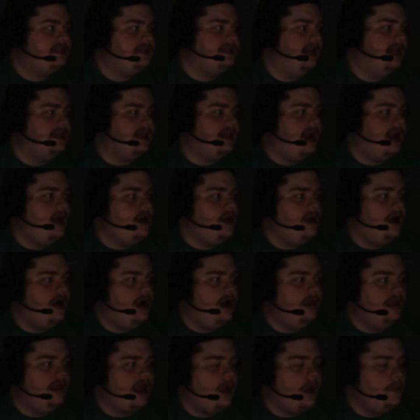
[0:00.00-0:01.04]
It's not that
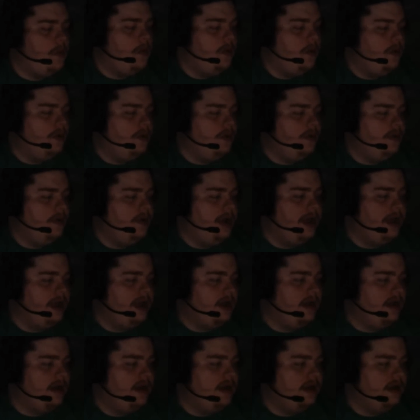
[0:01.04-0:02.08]
I won't
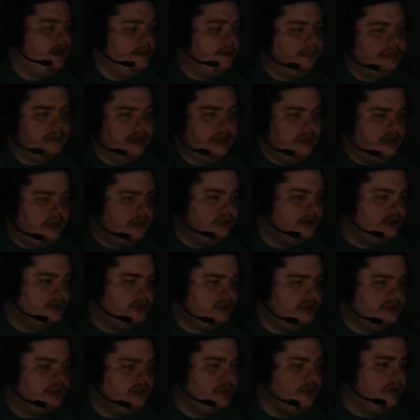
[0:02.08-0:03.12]
completely
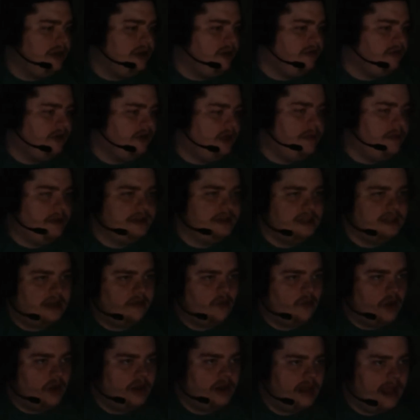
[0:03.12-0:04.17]
do it differently, but it's
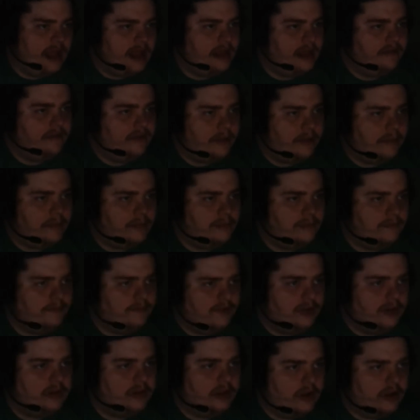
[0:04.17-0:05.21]
like one day if I'm
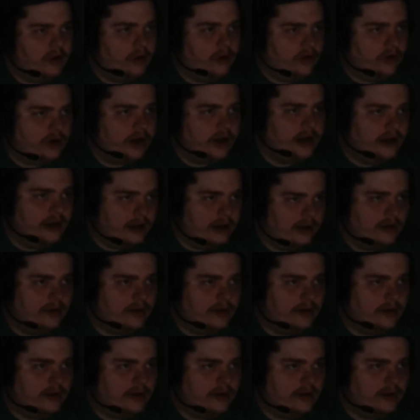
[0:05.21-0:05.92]
feeling whole grain.